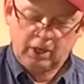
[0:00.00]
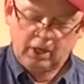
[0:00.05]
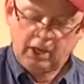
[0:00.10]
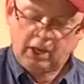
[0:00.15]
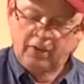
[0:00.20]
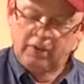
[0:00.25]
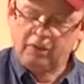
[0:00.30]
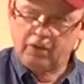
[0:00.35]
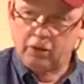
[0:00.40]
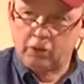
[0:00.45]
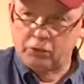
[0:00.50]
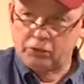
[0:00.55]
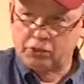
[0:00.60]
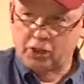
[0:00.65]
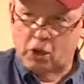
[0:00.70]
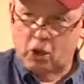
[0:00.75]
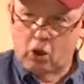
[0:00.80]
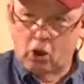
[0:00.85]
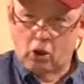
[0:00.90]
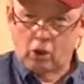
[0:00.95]
And those
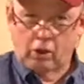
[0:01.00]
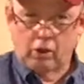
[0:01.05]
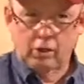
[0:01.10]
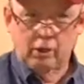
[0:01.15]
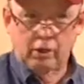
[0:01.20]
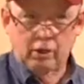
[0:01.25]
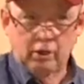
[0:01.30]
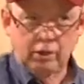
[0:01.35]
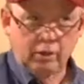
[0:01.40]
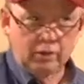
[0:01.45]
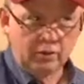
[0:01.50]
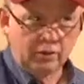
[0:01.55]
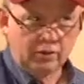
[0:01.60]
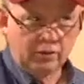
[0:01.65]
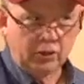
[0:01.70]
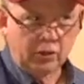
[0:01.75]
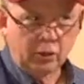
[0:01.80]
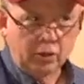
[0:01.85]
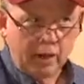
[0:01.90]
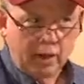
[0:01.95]
are
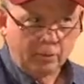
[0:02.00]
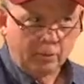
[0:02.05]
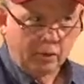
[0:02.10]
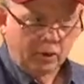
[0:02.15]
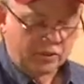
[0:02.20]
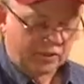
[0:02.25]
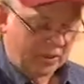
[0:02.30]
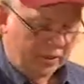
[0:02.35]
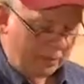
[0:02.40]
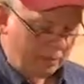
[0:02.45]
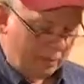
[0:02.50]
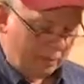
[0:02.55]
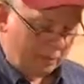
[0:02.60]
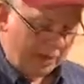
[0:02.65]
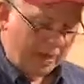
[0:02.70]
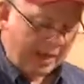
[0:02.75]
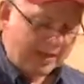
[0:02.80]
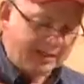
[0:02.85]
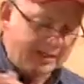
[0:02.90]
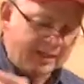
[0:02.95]
the ground birds. And
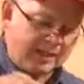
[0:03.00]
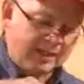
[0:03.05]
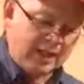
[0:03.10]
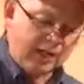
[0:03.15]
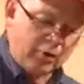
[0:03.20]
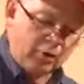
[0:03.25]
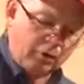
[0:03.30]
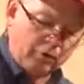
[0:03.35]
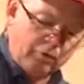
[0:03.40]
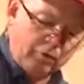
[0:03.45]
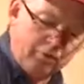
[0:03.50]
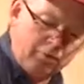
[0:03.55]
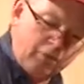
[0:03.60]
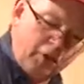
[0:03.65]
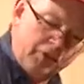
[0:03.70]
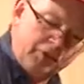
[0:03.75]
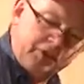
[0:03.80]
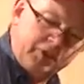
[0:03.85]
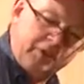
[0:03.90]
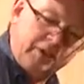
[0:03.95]
remember I said they were,
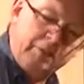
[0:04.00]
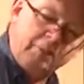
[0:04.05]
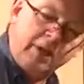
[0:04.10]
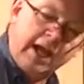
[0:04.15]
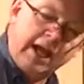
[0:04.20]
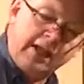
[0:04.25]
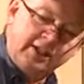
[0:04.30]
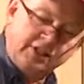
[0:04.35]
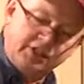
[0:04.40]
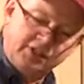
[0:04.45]
most of them, like a